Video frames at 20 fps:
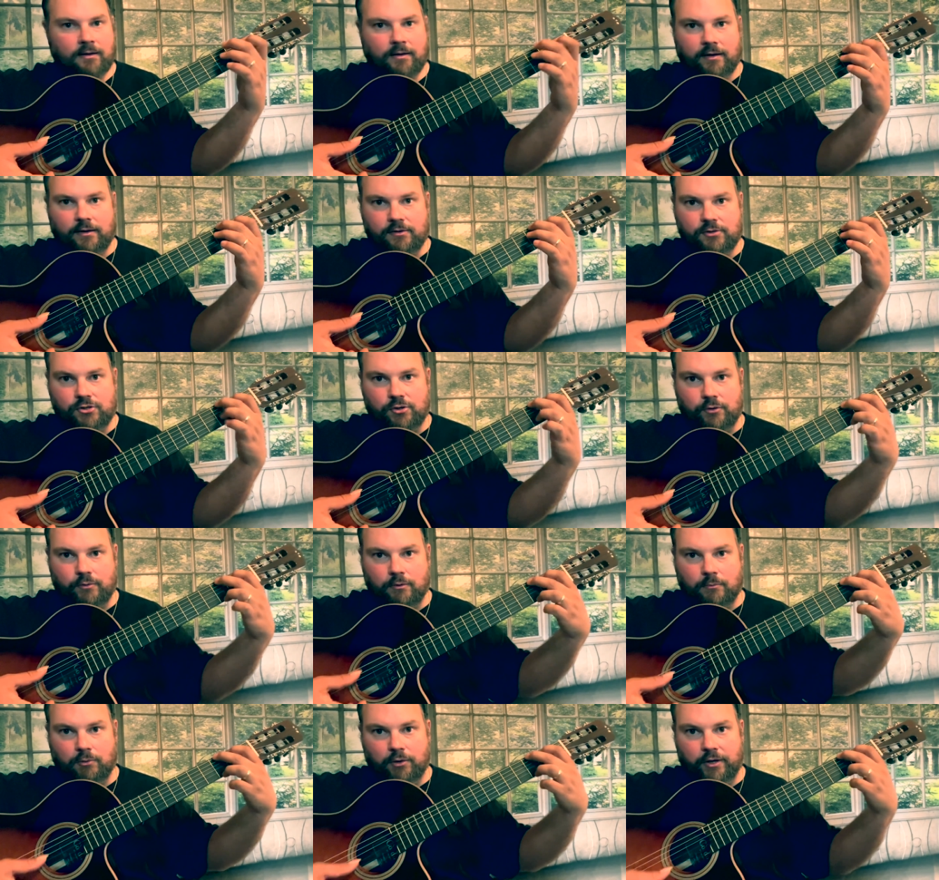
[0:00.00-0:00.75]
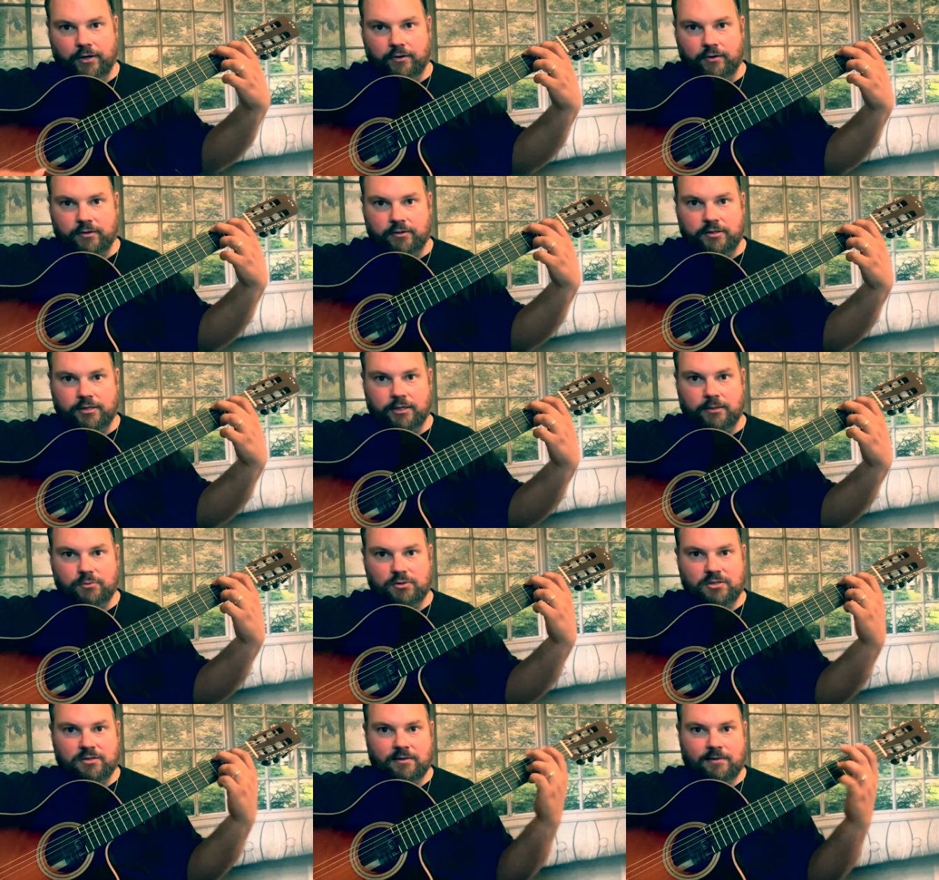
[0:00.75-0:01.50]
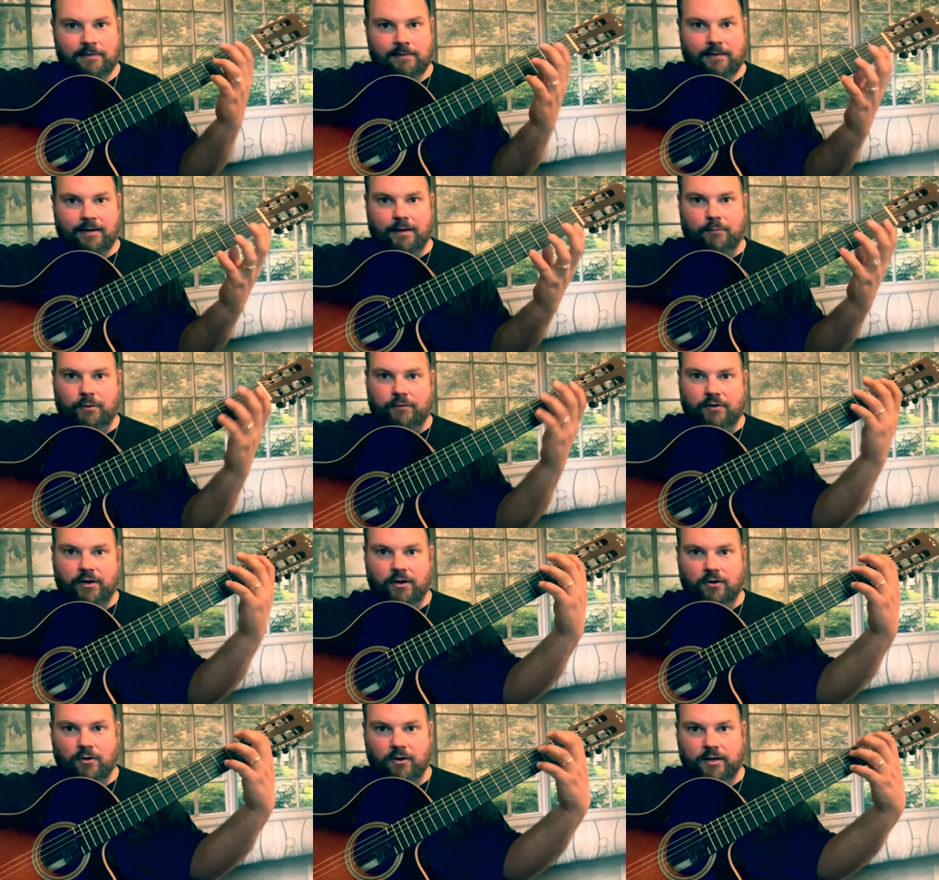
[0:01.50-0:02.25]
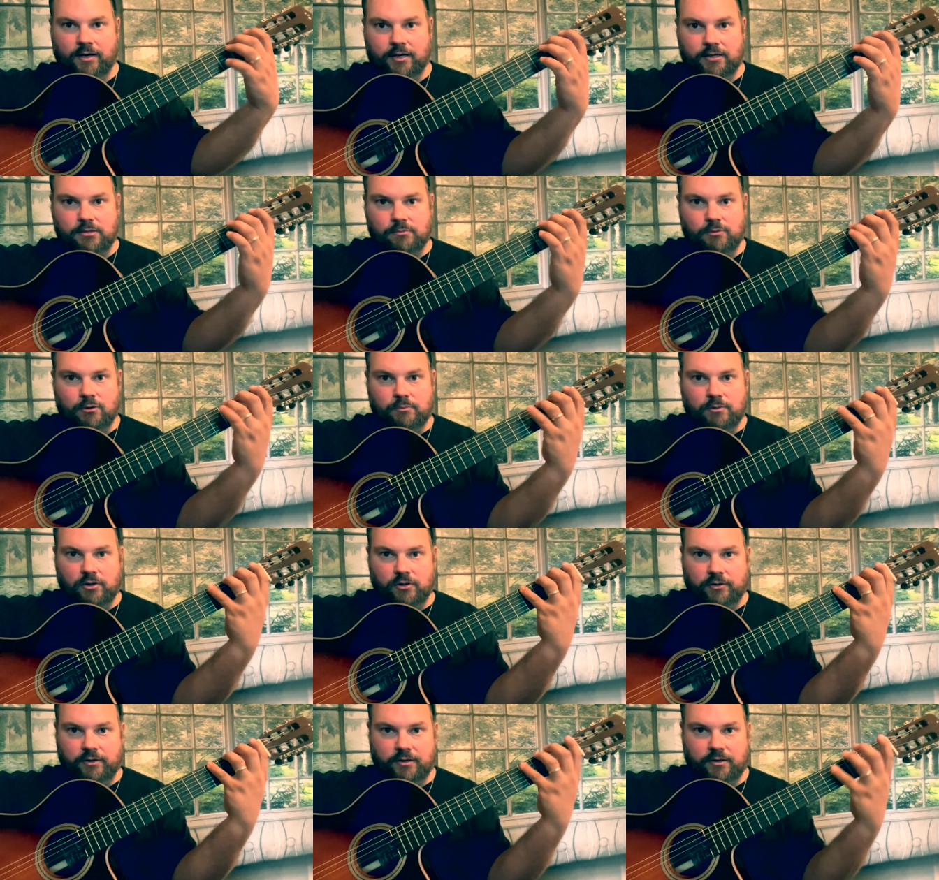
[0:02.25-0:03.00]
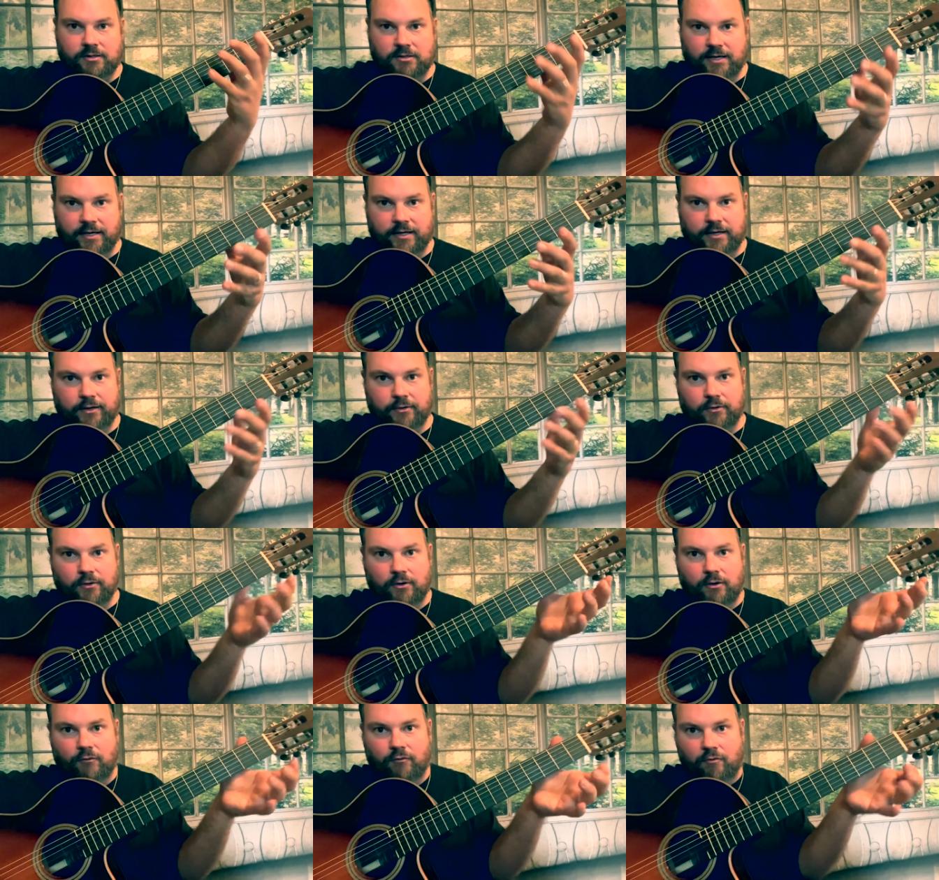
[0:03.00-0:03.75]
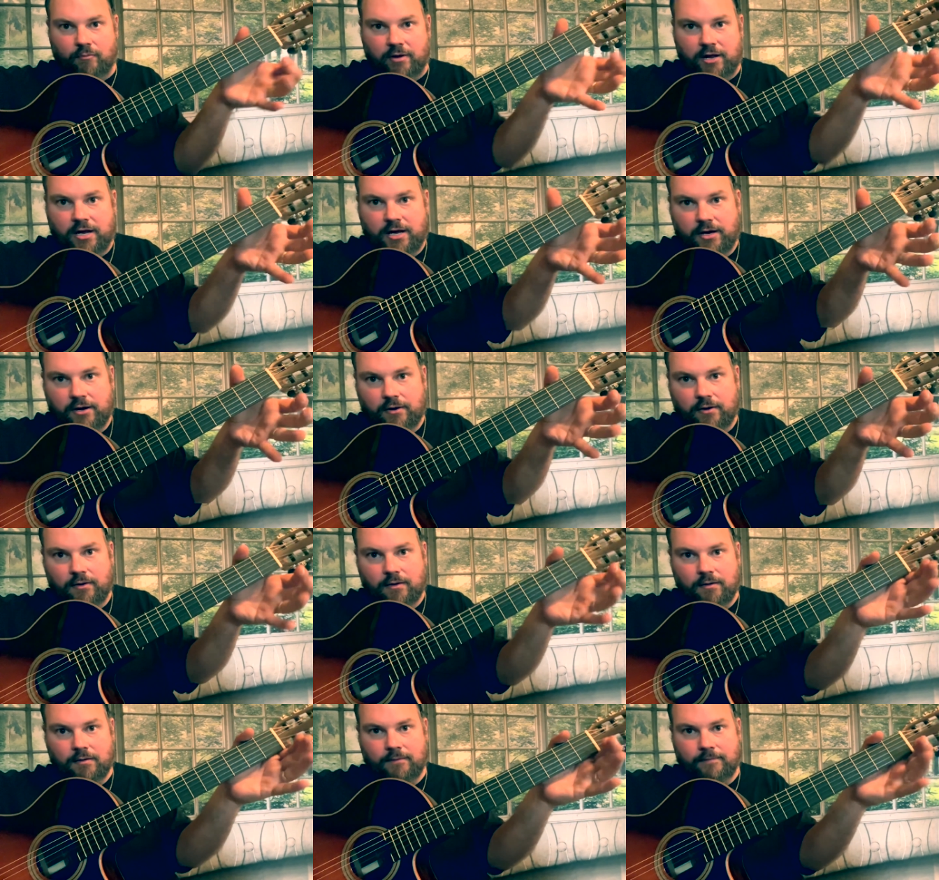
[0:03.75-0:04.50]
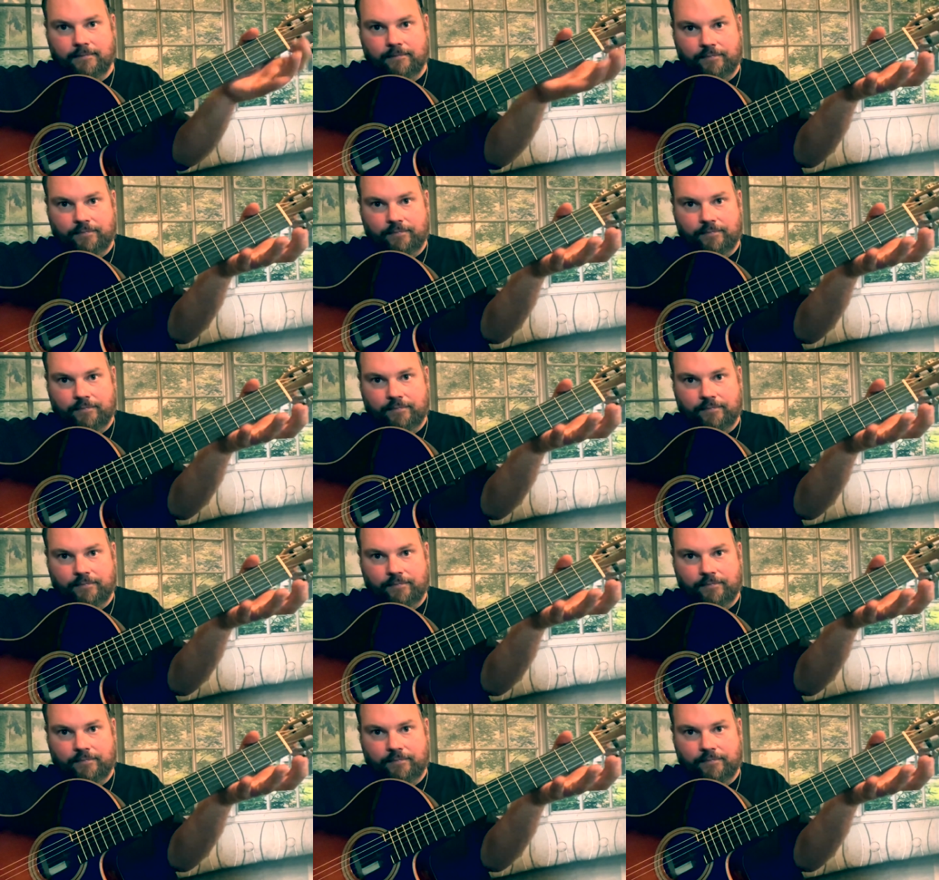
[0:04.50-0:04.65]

so that we're playing on the tips, and we've got all kinds of mobility, because I can either go from here,